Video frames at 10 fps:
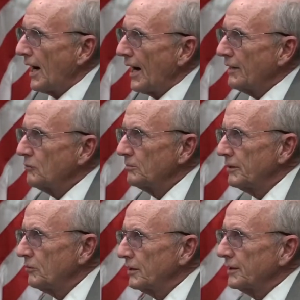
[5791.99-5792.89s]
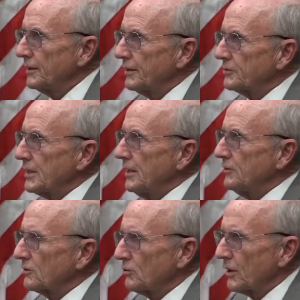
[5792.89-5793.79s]
I will be willing to
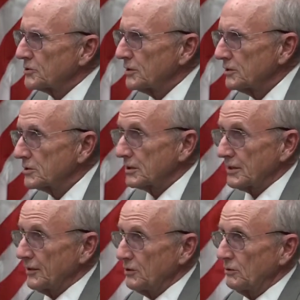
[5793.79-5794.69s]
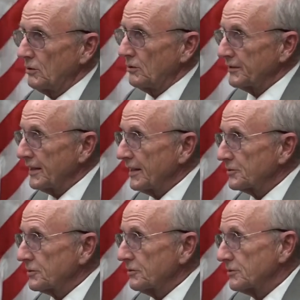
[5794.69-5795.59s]
entertain your questions because I know all the
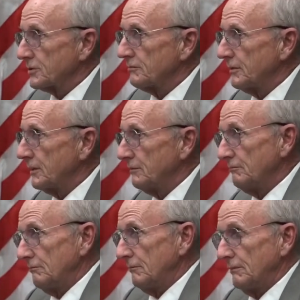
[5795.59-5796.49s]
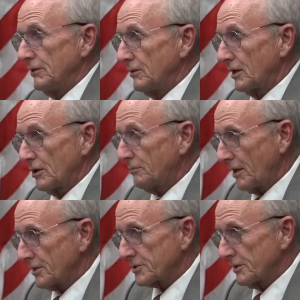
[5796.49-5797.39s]
answers, and they're not all
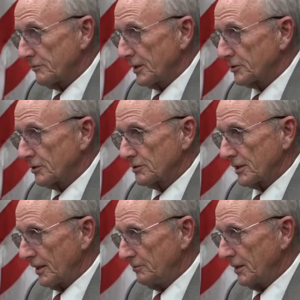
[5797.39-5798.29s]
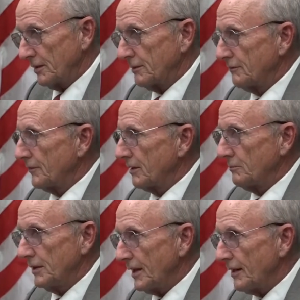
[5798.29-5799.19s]
positive about church. I admit there
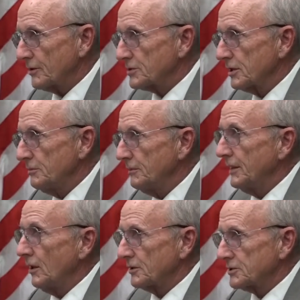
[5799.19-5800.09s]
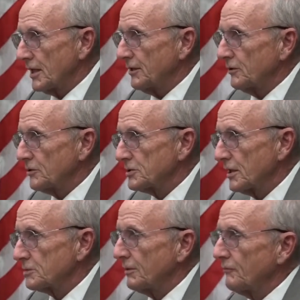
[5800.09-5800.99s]
have been errors that have been made. I'll tell you those
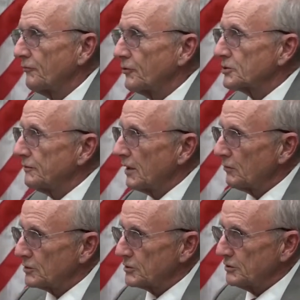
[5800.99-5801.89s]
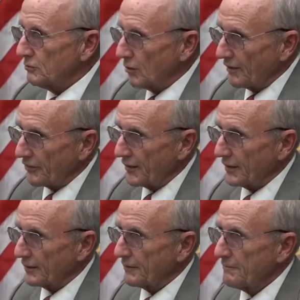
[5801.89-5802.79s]
errors, but first of all, I want you to do one
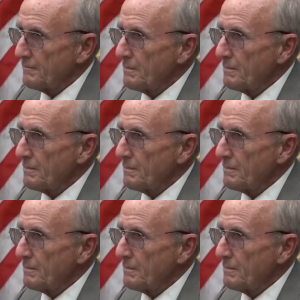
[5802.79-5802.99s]
thing.